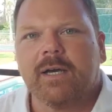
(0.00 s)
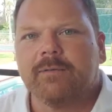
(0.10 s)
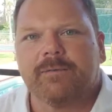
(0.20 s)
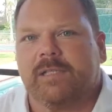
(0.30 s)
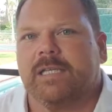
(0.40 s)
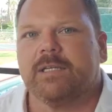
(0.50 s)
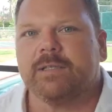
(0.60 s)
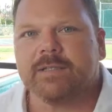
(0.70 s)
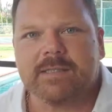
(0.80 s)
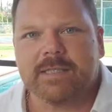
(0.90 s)

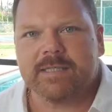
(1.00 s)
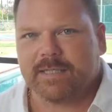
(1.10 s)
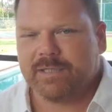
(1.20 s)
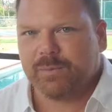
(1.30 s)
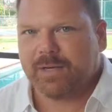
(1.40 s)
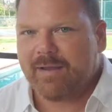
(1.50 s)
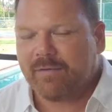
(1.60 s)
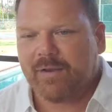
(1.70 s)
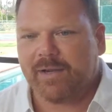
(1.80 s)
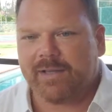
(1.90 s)
physicians, assistants, whatever.
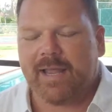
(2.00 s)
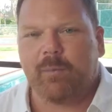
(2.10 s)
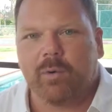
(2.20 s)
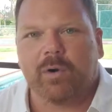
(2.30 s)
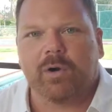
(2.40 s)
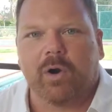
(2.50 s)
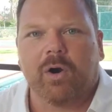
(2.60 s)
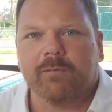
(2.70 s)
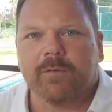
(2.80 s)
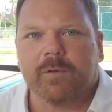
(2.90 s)
They work
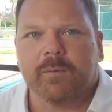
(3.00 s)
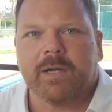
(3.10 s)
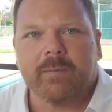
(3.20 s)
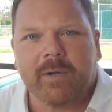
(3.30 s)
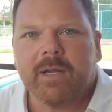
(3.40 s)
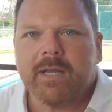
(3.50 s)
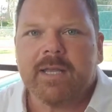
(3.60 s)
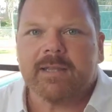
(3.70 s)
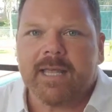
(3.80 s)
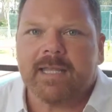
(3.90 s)
hard for their money, but
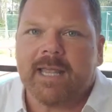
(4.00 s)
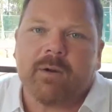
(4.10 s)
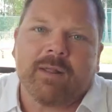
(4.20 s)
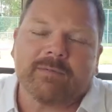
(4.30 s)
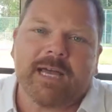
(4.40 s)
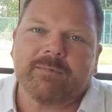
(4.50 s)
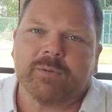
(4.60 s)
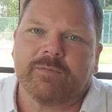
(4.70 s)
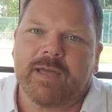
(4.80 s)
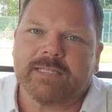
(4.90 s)
then they don't have time to
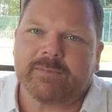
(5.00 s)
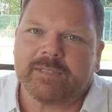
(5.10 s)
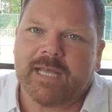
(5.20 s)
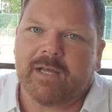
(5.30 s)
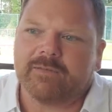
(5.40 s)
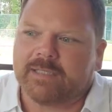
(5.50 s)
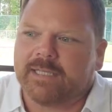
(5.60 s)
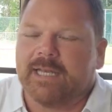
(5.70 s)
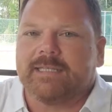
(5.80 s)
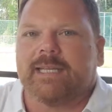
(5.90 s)
invest themselves, and
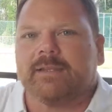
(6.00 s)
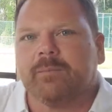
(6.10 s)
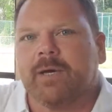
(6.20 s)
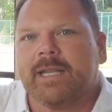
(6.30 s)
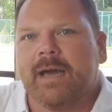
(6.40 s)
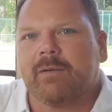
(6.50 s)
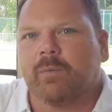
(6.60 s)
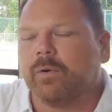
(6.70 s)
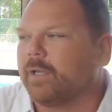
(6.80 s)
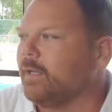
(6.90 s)
they'd like to get their money out and
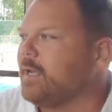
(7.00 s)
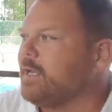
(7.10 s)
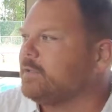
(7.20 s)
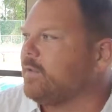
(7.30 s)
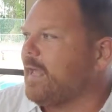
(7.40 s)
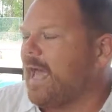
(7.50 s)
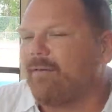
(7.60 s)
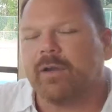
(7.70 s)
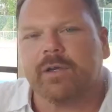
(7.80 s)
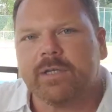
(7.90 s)
working. So they
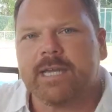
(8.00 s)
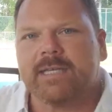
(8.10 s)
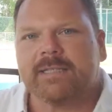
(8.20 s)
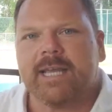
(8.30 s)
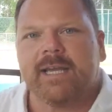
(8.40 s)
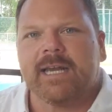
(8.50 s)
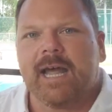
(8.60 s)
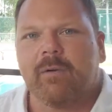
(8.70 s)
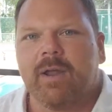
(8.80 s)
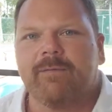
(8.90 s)
have a good nest egg, an
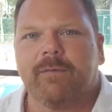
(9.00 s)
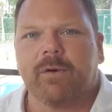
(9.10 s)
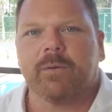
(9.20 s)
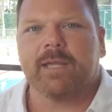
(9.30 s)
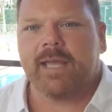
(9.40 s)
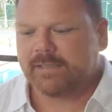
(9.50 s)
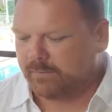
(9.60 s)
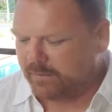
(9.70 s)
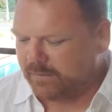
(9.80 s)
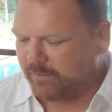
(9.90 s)
IRA, 401k,
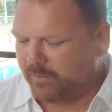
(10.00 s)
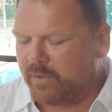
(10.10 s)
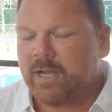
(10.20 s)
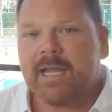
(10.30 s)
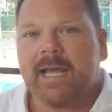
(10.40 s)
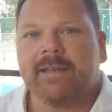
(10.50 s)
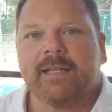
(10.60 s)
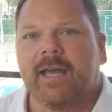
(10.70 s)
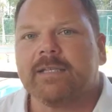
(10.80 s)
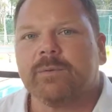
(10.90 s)
something similar, and they'd
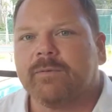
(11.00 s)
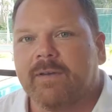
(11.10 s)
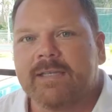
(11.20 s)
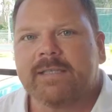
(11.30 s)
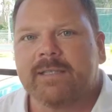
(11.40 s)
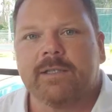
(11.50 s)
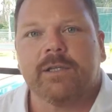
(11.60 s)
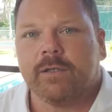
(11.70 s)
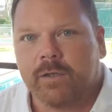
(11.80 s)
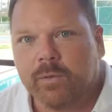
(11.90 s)
like to invest in
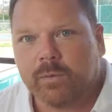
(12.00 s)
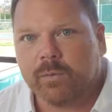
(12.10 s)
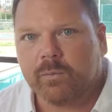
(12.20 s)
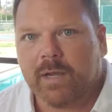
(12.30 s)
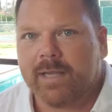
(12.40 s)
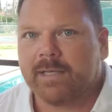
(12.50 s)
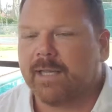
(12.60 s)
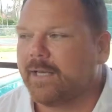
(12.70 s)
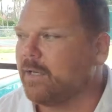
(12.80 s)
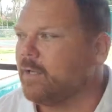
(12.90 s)
you, right? And
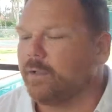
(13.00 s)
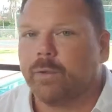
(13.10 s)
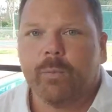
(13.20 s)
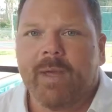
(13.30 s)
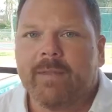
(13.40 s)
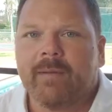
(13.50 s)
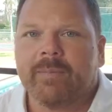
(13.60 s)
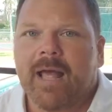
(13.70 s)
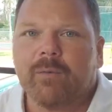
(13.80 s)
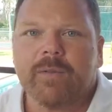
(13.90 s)
you pay them
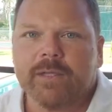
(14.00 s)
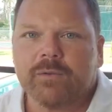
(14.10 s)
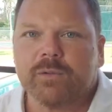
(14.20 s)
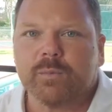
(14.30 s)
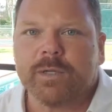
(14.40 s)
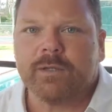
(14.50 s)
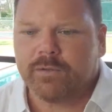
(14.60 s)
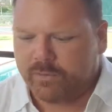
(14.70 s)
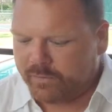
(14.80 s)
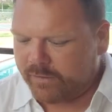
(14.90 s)
back with interest when you do
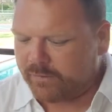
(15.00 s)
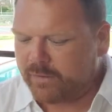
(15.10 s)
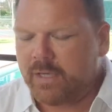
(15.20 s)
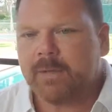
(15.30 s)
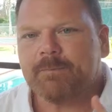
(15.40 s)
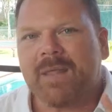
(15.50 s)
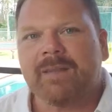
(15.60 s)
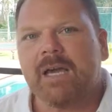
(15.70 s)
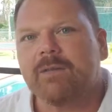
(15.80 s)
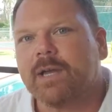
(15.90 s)
your deals. And
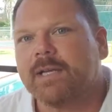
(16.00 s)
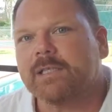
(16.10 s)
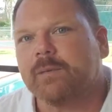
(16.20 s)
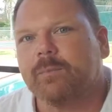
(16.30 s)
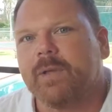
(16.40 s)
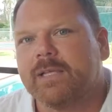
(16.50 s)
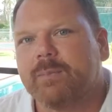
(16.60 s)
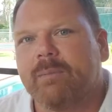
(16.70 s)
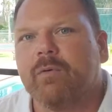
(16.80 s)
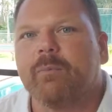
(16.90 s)
the other kind is
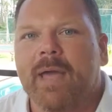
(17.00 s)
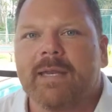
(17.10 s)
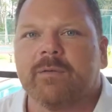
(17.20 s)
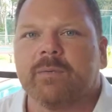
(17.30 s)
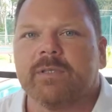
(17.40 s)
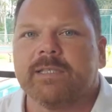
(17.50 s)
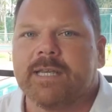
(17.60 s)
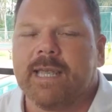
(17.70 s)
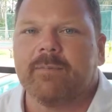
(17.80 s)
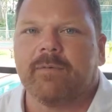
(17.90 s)
people who've been in the real estate
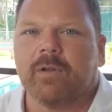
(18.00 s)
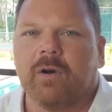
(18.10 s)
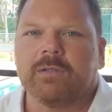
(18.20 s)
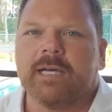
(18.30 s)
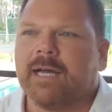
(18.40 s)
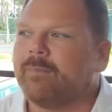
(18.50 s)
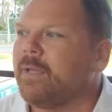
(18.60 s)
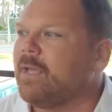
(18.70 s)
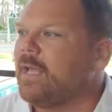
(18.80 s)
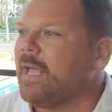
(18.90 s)
game for a long time,
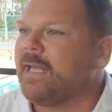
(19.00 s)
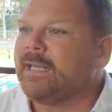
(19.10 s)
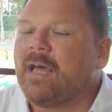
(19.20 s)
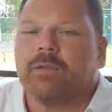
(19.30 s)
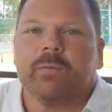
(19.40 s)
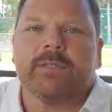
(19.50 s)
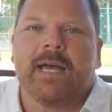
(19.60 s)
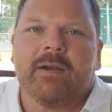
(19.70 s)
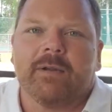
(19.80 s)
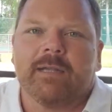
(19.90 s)
and now they're
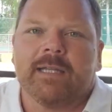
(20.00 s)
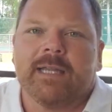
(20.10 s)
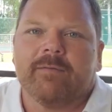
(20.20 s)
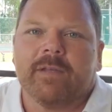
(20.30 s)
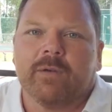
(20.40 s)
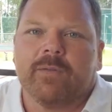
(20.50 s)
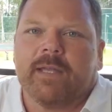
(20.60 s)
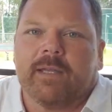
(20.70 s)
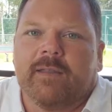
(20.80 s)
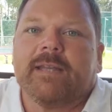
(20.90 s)
retiring, and they
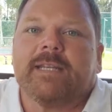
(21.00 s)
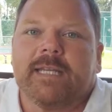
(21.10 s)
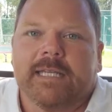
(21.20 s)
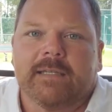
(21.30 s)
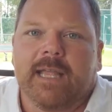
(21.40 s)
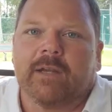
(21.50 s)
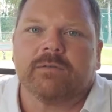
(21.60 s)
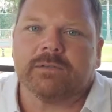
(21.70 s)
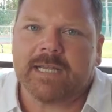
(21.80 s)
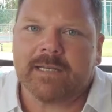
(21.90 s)
did it. They
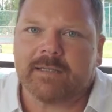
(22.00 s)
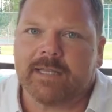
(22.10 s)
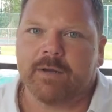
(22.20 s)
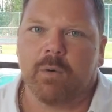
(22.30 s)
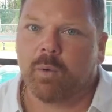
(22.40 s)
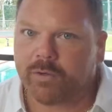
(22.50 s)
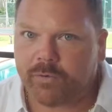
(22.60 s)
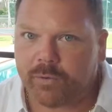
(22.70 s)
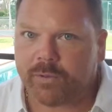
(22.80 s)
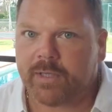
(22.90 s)
understand it. They know what you're
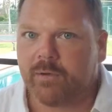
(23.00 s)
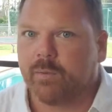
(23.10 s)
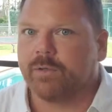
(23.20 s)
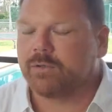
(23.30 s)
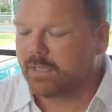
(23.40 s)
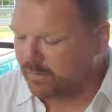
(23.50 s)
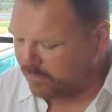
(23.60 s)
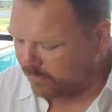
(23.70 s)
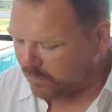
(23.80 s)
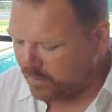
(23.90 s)
doing. They know what you're trying to
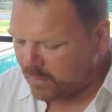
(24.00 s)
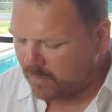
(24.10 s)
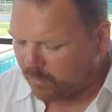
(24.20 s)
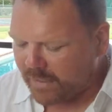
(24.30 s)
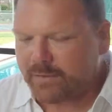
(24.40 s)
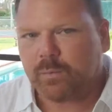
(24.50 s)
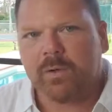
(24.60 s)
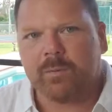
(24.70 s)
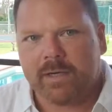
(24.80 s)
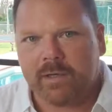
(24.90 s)
do. Well, that's one
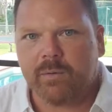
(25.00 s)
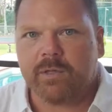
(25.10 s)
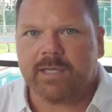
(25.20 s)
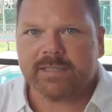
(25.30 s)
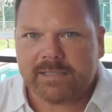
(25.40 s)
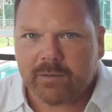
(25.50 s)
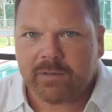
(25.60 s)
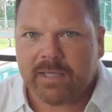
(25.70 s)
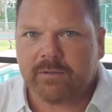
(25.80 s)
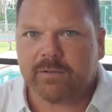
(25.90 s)
way to do it. Get a secret
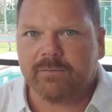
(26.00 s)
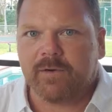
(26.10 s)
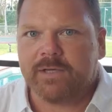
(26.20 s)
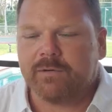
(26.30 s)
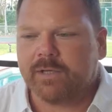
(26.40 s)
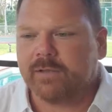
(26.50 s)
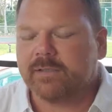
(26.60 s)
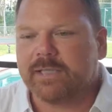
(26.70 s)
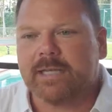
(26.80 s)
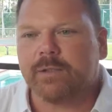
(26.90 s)
lender to fund your deals
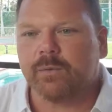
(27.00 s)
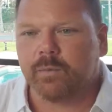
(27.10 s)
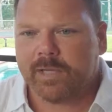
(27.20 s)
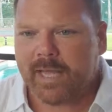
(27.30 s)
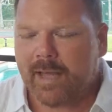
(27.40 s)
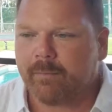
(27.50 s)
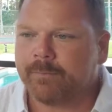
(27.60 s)
and then do a rehab.